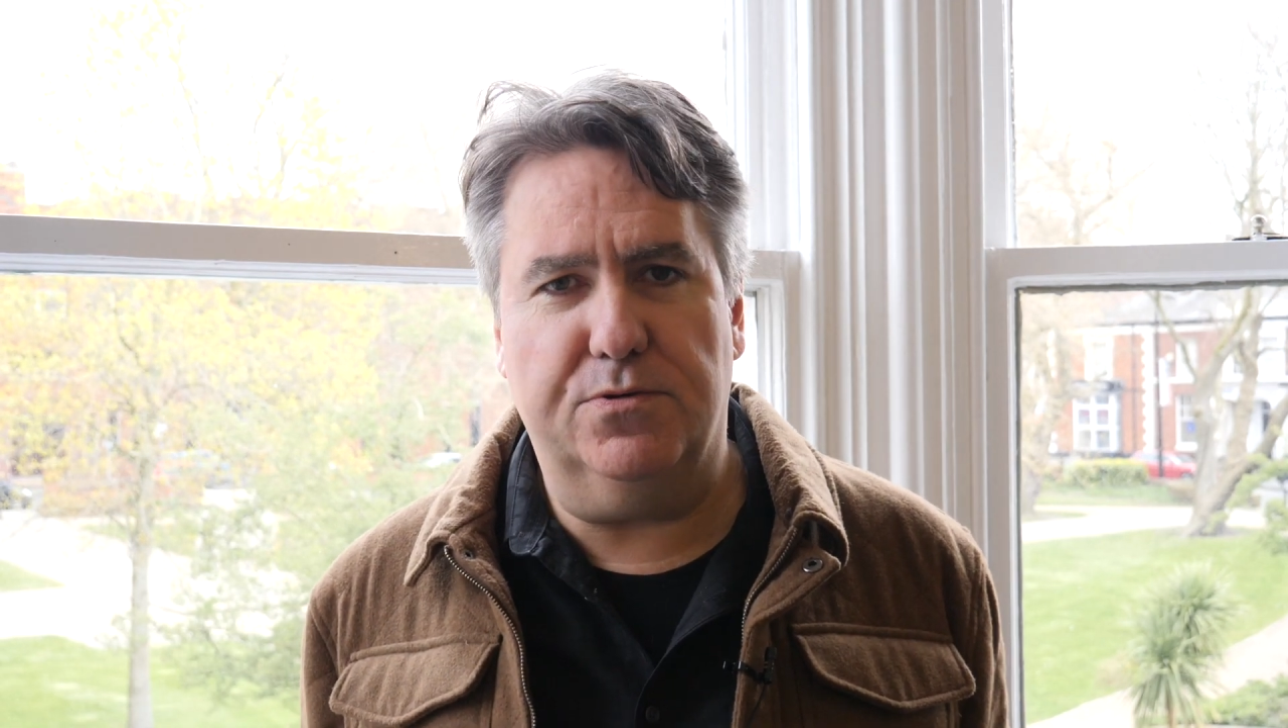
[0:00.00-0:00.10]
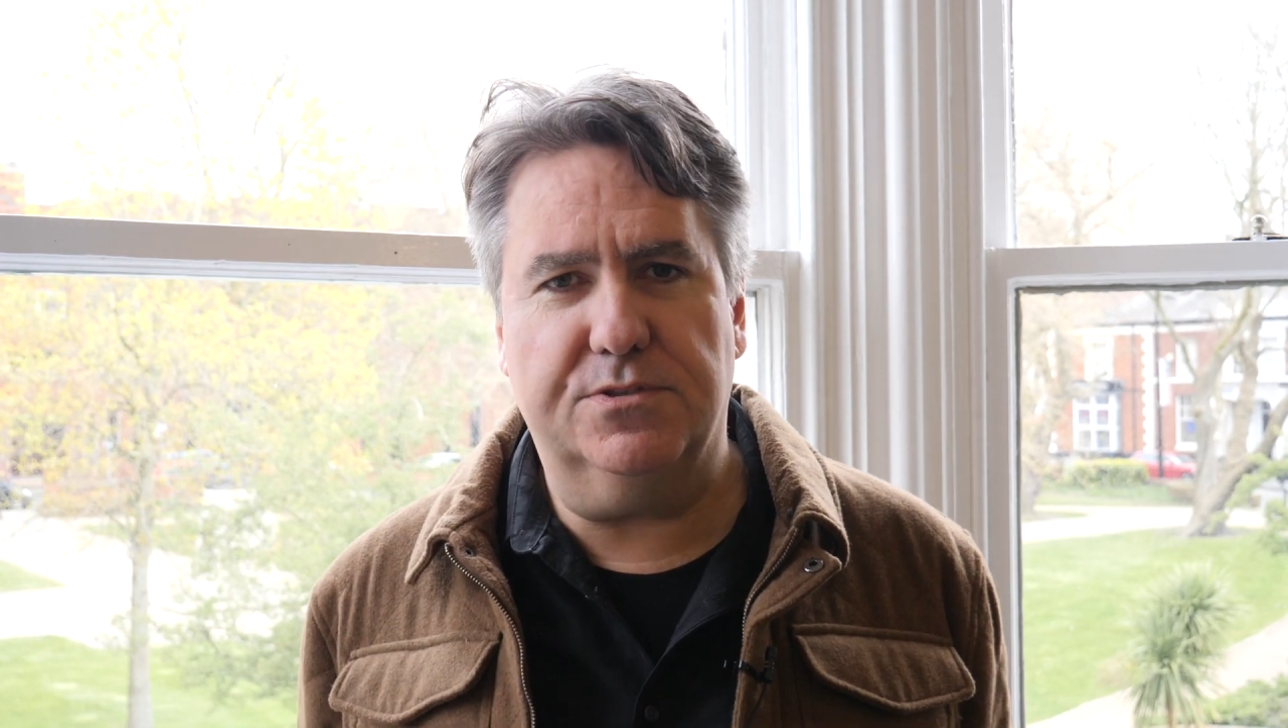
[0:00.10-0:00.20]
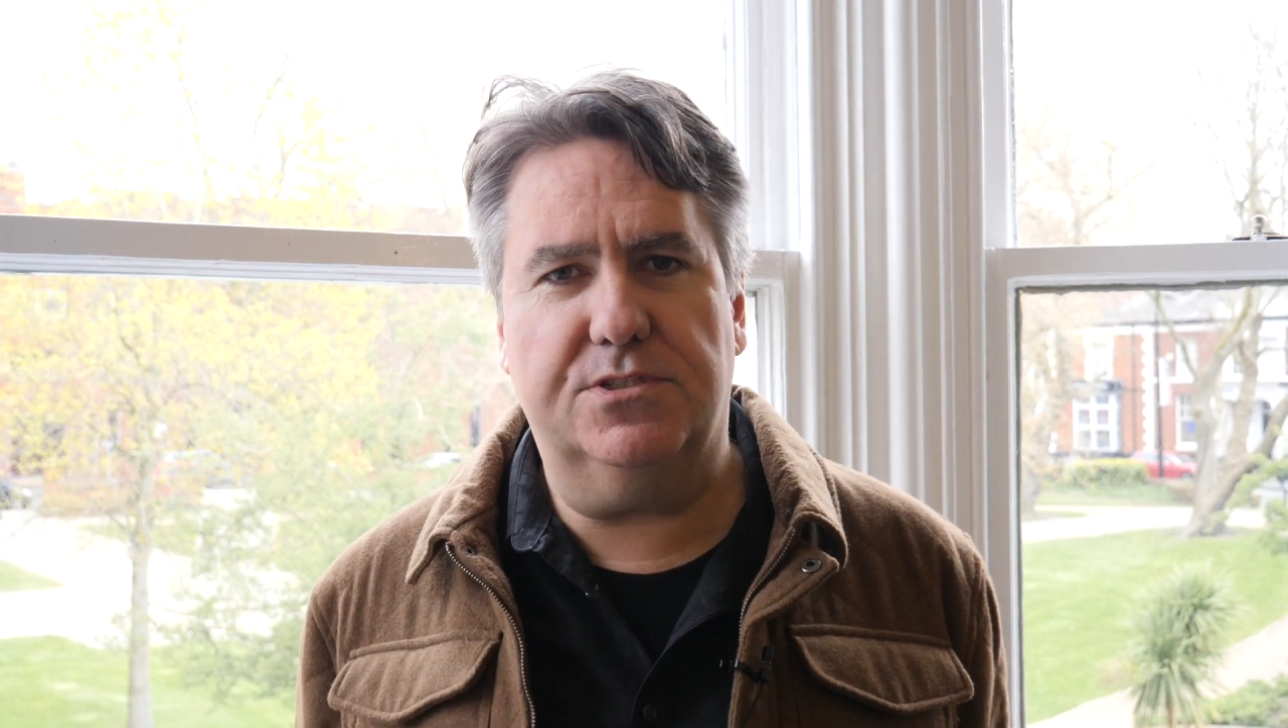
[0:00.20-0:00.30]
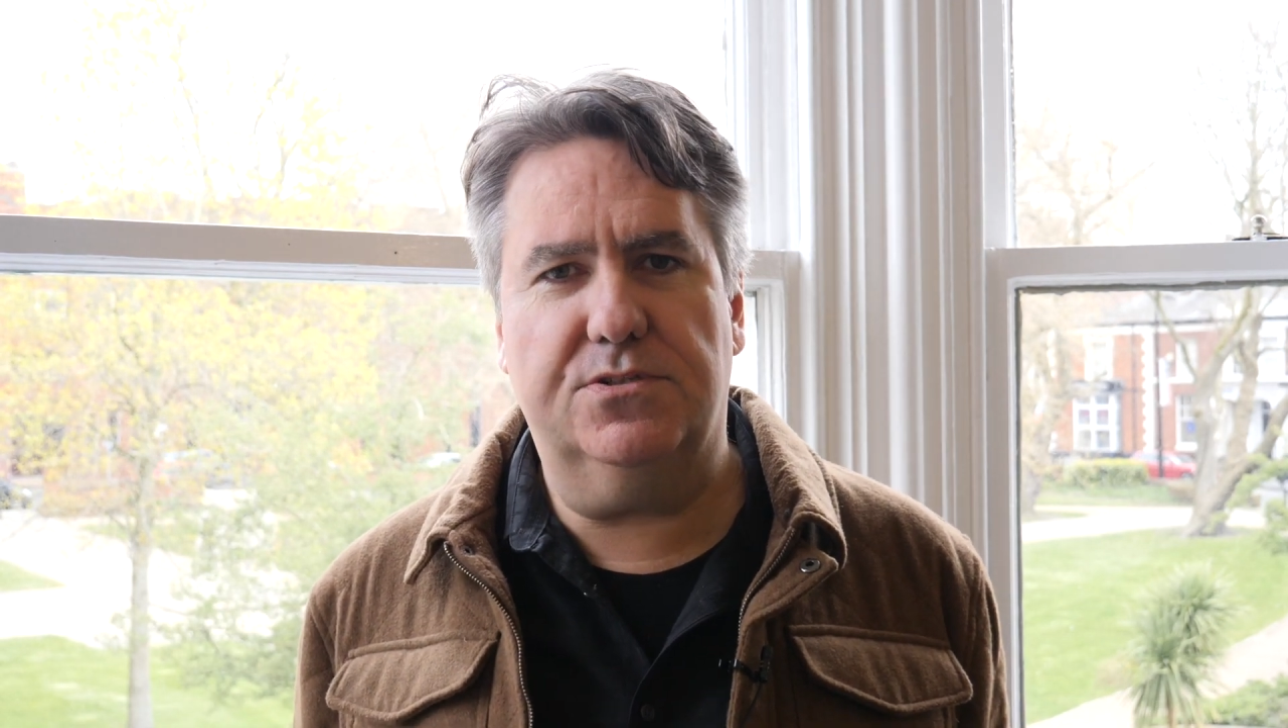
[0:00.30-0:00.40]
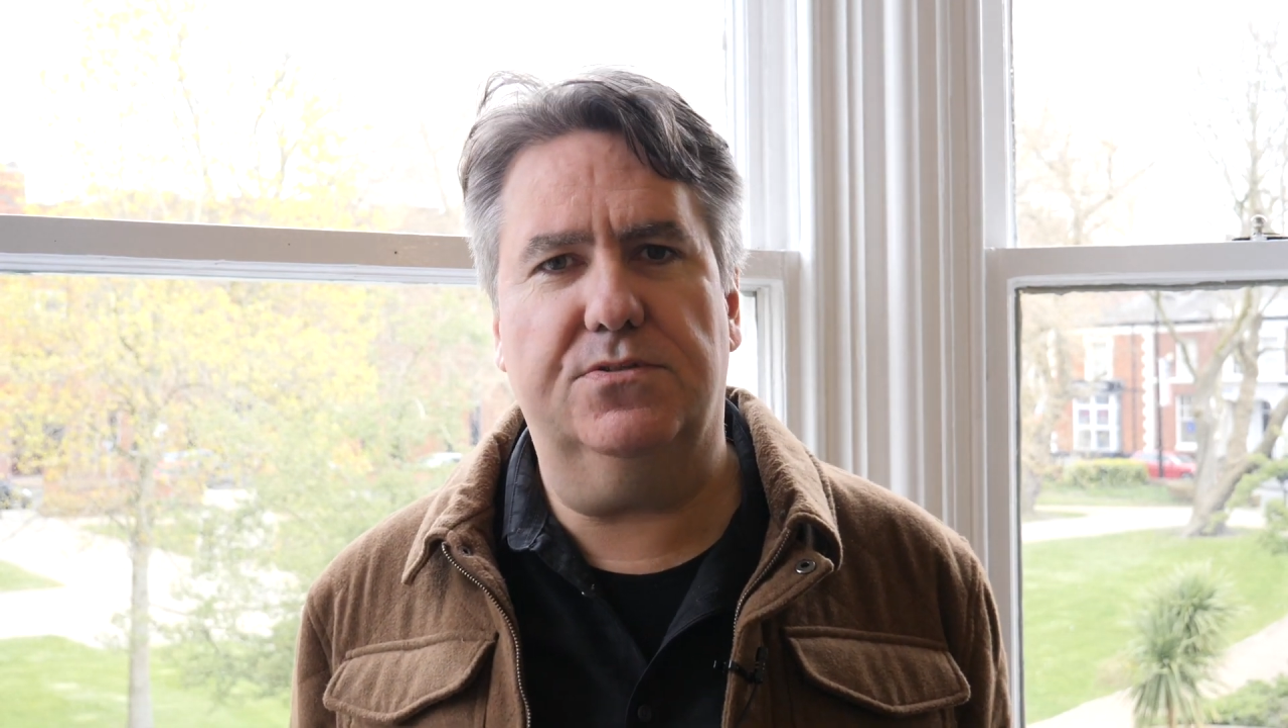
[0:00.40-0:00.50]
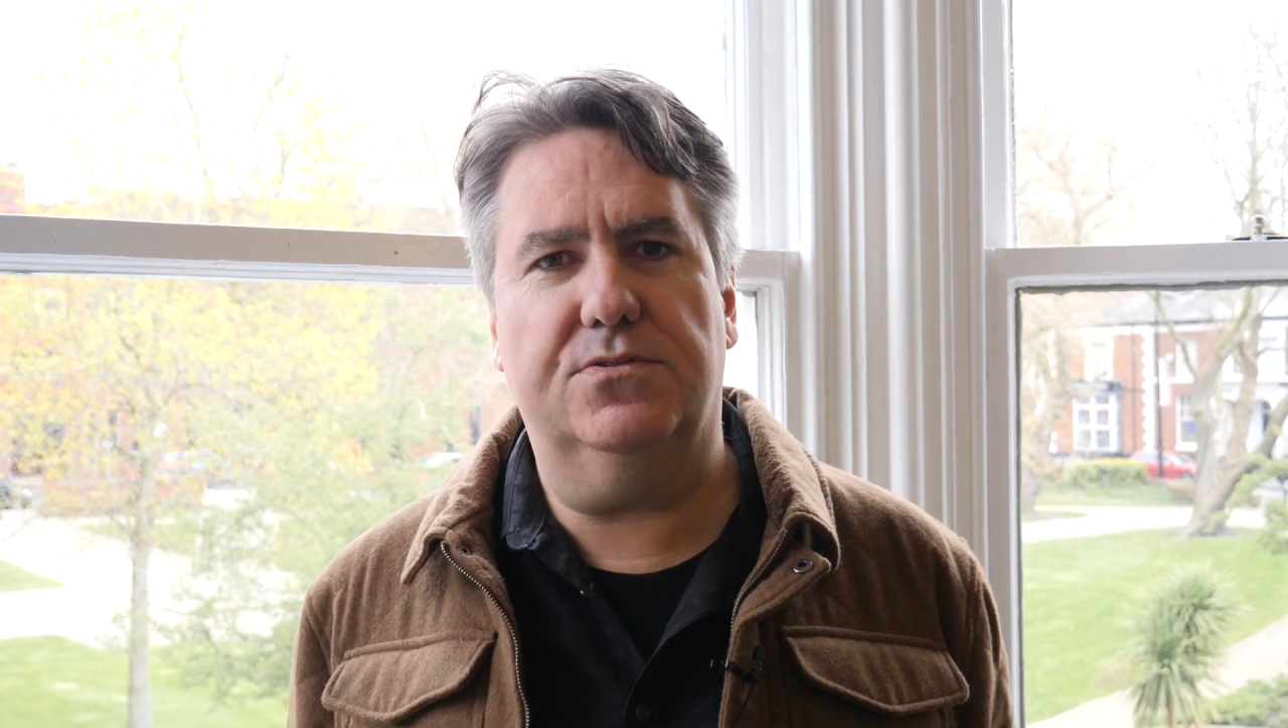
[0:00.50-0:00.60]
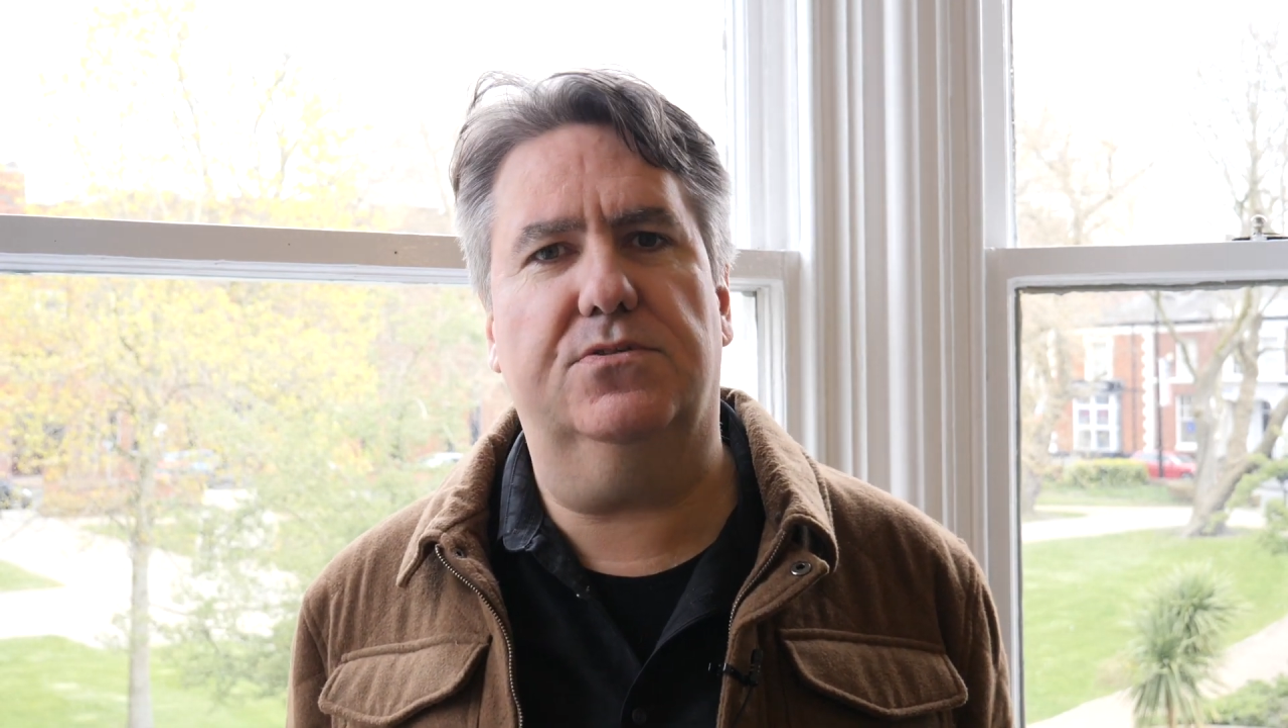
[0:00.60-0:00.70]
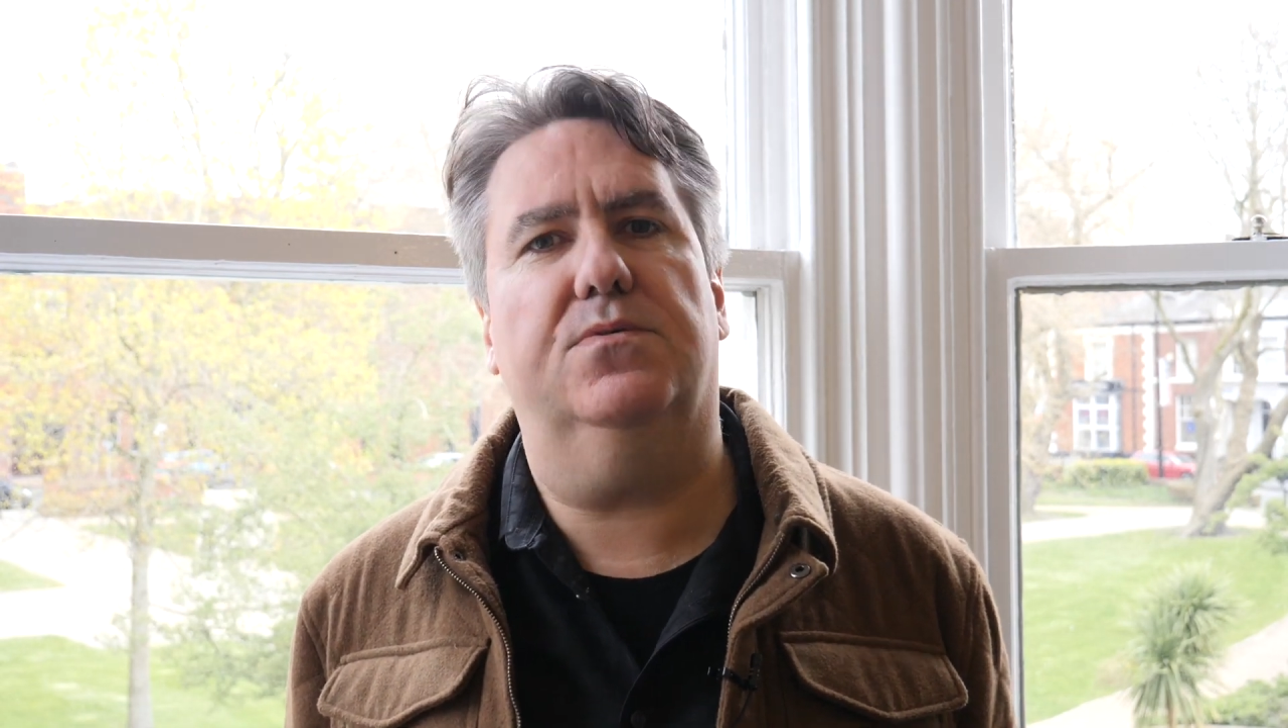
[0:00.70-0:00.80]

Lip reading: musicians